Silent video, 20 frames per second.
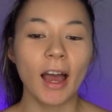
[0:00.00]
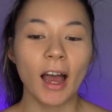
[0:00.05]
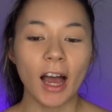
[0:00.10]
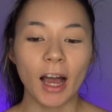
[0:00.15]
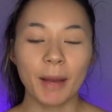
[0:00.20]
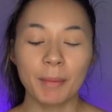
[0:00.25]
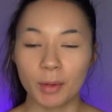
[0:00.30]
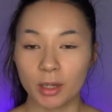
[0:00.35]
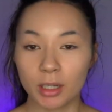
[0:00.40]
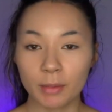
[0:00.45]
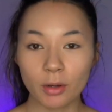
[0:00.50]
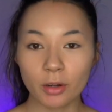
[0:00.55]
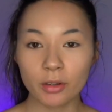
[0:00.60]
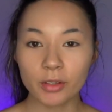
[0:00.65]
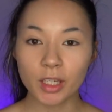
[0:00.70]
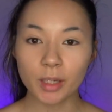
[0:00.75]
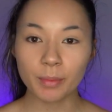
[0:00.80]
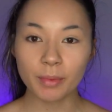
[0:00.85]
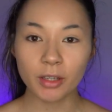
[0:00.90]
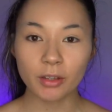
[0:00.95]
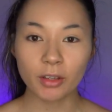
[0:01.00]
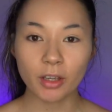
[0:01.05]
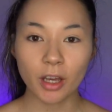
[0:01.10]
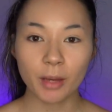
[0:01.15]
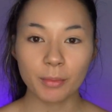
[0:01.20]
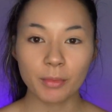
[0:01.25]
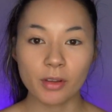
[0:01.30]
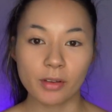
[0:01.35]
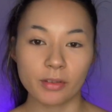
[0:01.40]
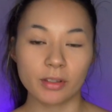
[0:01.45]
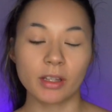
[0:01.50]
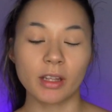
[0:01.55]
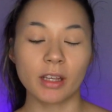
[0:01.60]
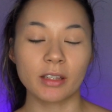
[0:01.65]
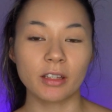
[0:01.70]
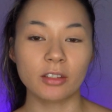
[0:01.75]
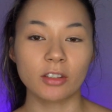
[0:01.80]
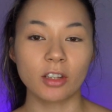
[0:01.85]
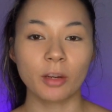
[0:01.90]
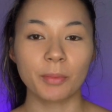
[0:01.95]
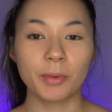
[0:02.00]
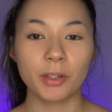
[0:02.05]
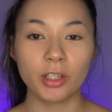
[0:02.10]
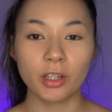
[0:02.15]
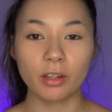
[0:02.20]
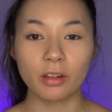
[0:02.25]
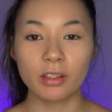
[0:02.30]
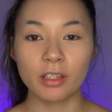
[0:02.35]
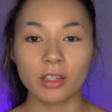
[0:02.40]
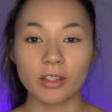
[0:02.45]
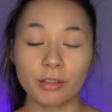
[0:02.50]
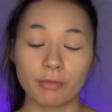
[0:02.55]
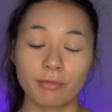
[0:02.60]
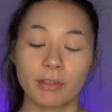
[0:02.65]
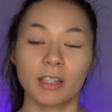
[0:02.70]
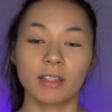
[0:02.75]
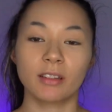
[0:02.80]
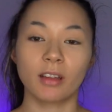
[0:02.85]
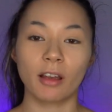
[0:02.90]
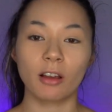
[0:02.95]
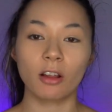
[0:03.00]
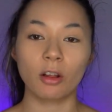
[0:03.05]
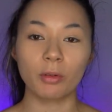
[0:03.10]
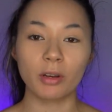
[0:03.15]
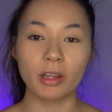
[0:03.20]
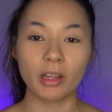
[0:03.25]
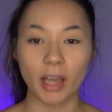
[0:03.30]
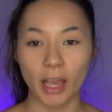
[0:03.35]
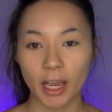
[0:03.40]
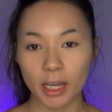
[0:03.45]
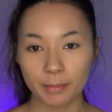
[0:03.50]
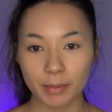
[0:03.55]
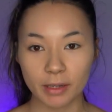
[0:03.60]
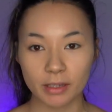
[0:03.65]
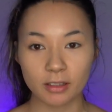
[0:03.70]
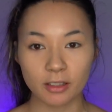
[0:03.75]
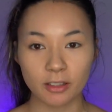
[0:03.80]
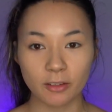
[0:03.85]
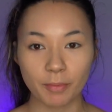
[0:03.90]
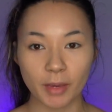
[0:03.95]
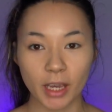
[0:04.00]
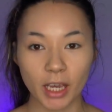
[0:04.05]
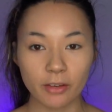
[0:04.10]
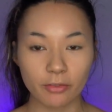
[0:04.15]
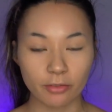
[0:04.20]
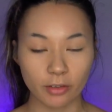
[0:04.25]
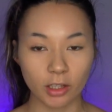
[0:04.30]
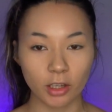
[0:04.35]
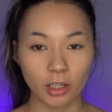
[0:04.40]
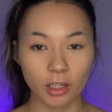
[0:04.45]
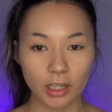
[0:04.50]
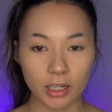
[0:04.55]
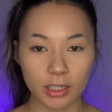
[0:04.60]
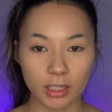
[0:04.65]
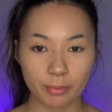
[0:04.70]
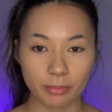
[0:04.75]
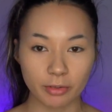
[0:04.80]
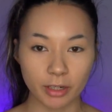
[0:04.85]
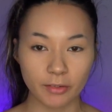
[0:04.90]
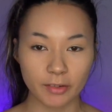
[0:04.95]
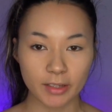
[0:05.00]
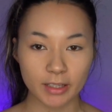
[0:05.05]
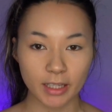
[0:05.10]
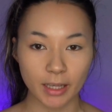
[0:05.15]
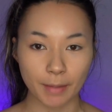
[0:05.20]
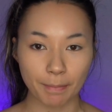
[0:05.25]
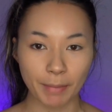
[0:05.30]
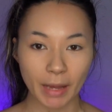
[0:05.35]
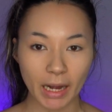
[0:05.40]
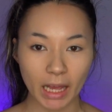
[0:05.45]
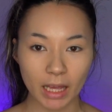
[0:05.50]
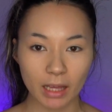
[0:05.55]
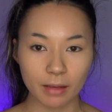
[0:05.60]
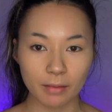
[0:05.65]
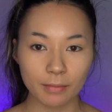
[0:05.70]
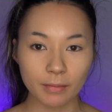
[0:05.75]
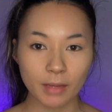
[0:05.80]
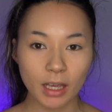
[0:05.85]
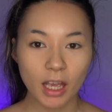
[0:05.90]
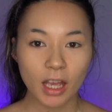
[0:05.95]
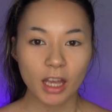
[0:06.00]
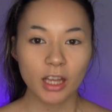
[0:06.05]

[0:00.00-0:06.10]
I'm going to also be using this as an opportunity to recycle one of the headpieces I've made for a look I did previously. Bam!